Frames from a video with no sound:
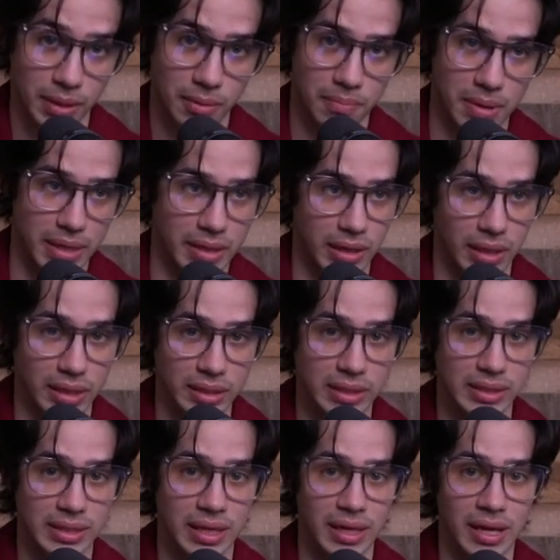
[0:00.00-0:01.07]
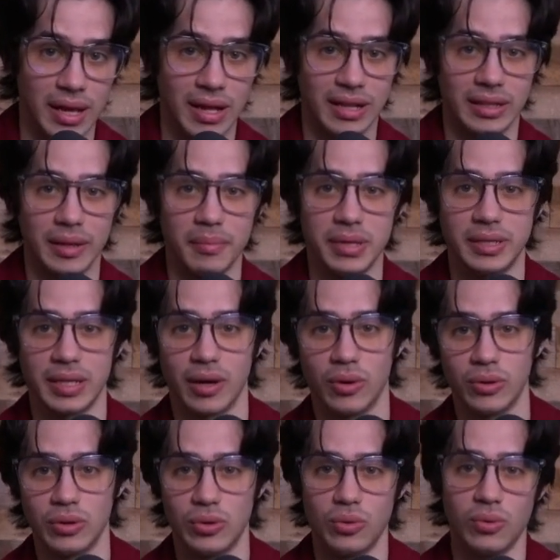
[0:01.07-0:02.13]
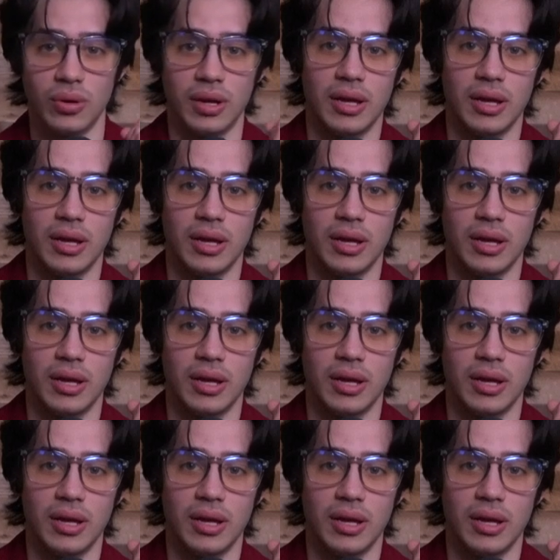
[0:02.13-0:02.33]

Because let me tell you,